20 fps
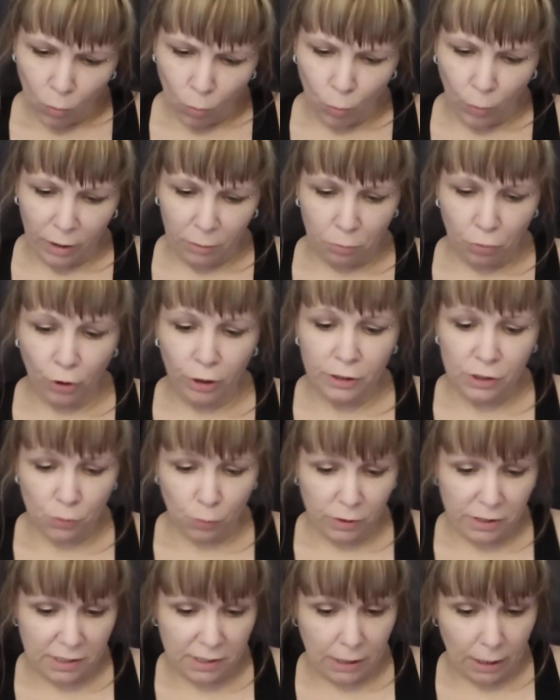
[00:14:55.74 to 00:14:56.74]
when Prince
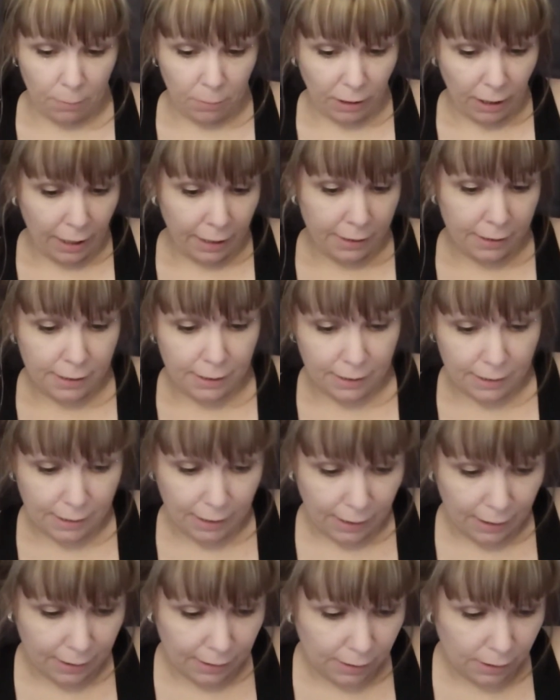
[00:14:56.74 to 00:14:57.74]
was stabilized, it
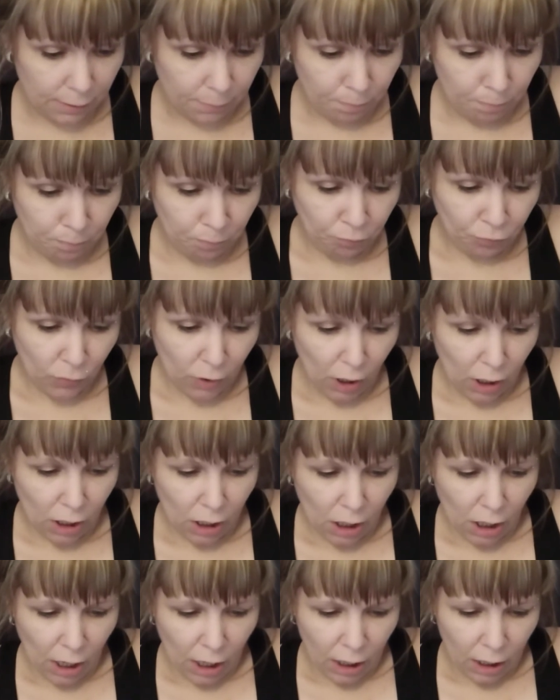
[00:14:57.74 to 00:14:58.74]
says.
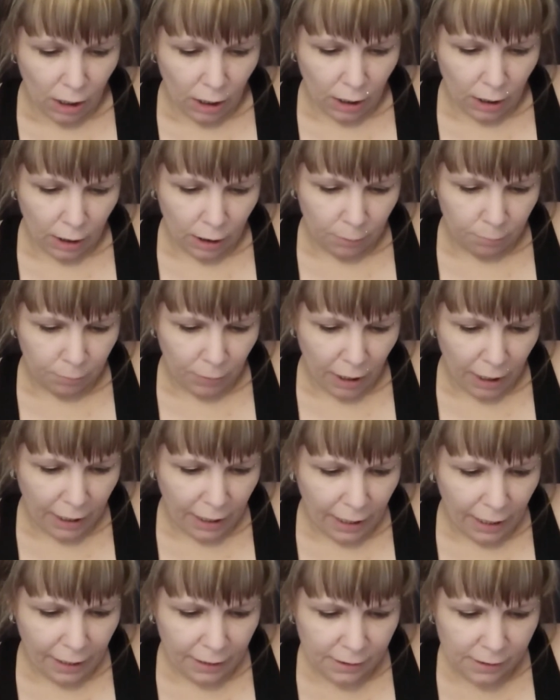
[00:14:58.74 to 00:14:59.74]
I
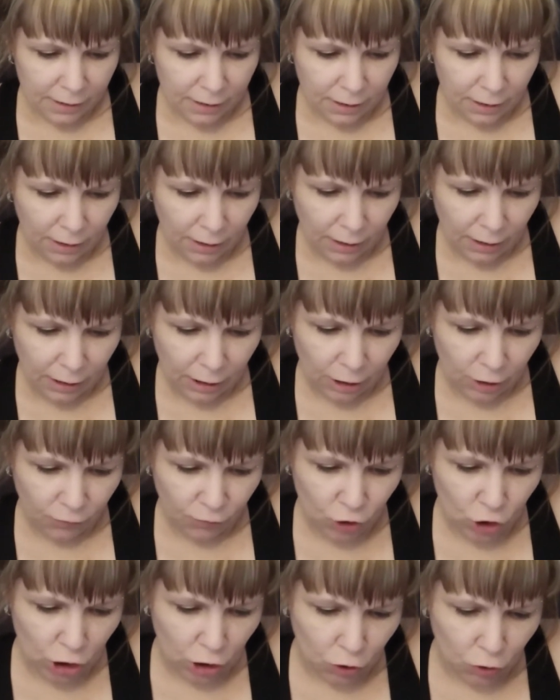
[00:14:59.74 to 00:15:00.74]
asked
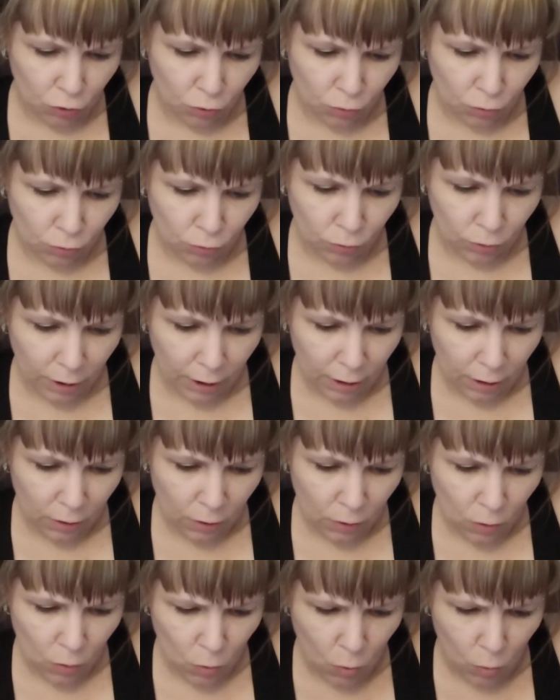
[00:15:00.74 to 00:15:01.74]
if she knew
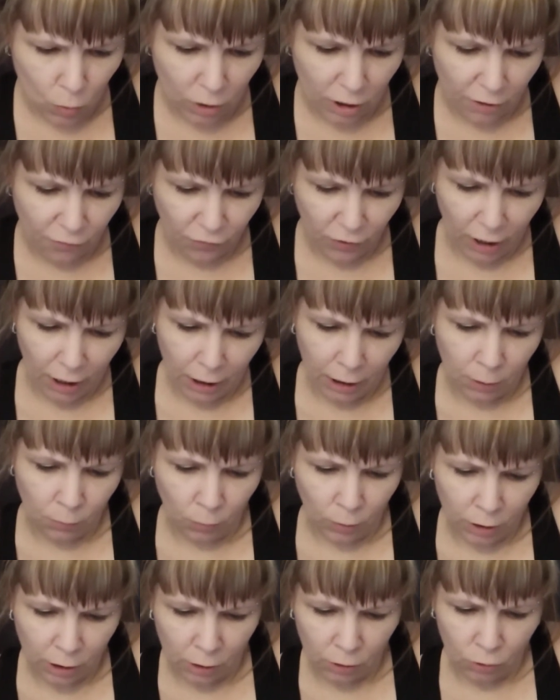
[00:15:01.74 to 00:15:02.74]
or if
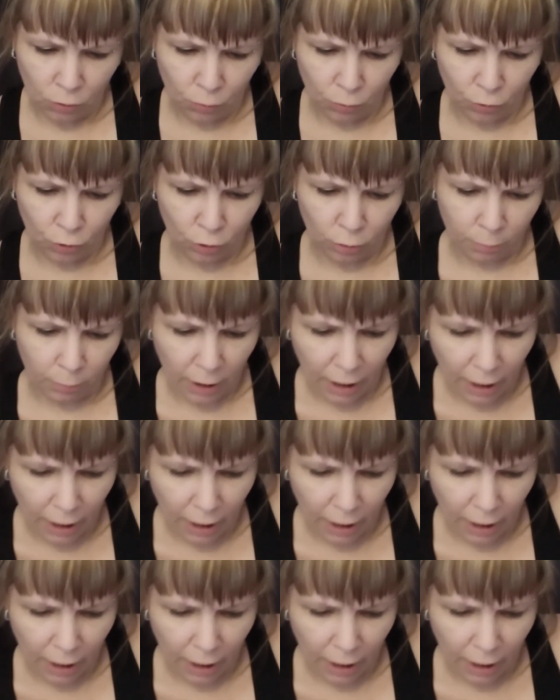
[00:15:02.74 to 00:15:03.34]
anyone in the room